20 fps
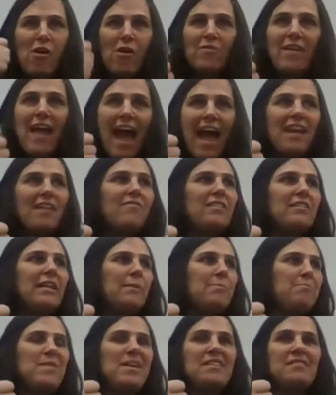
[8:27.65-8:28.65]
was thrown
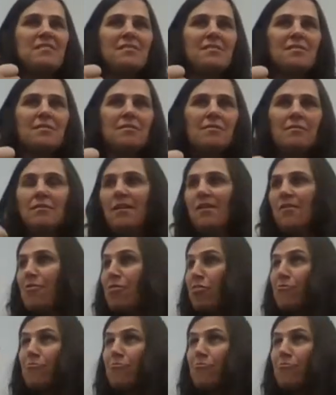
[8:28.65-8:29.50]
out of Olympus,